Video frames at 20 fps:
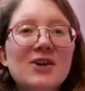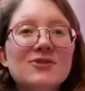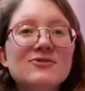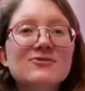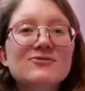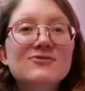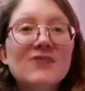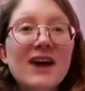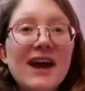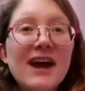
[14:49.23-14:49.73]

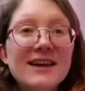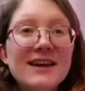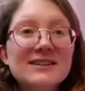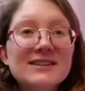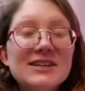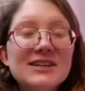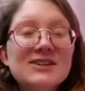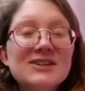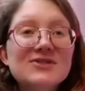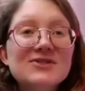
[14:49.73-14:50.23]
Red,
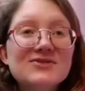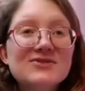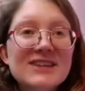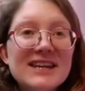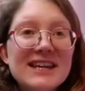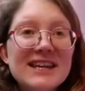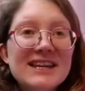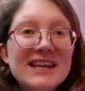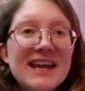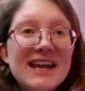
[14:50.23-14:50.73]

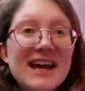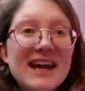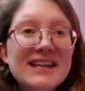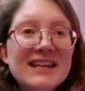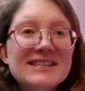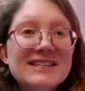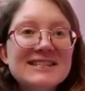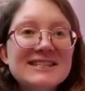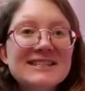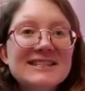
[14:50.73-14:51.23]
green
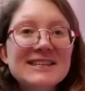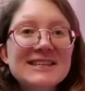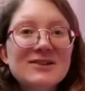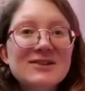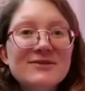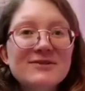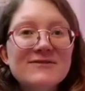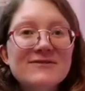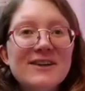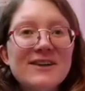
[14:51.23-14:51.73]
and
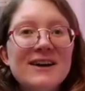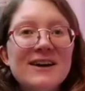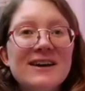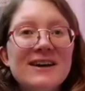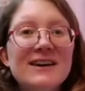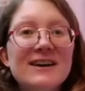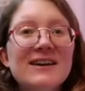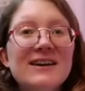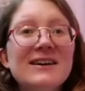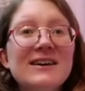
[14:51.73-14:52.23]

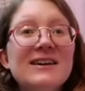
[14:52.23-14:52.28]
silver.